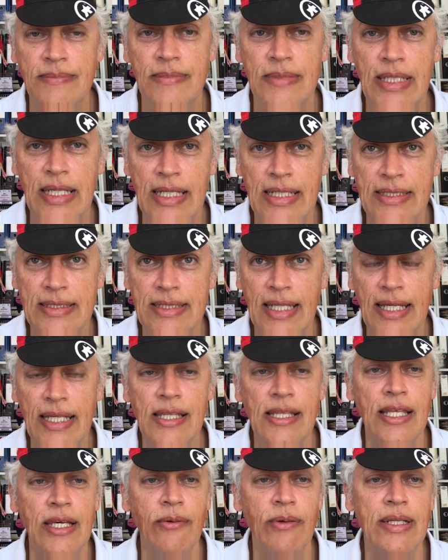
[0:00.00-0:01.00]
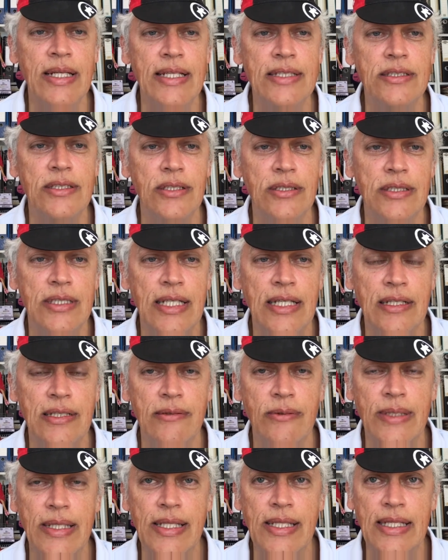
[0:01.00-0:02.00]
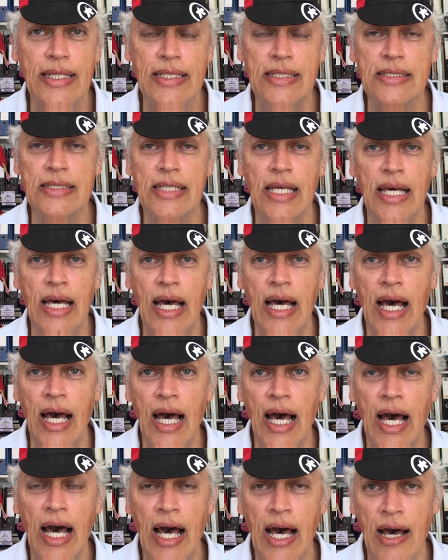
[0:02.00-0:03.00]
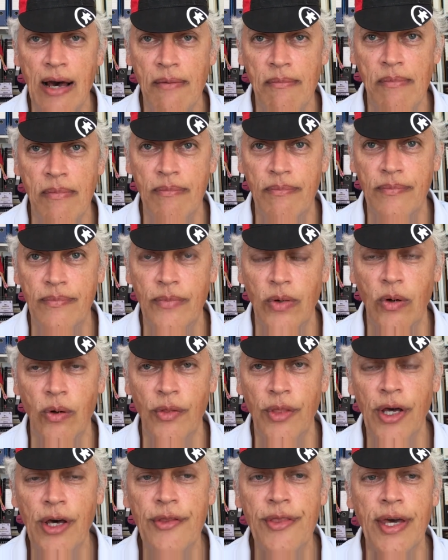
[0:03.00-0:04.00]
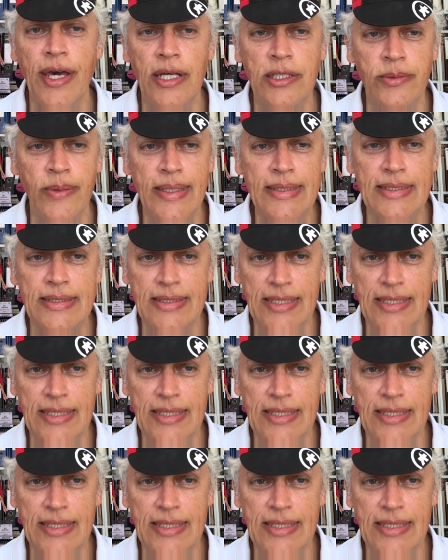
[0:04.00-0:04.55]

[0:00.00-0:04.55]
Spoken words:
The second thing we need to deal with is, although there are 20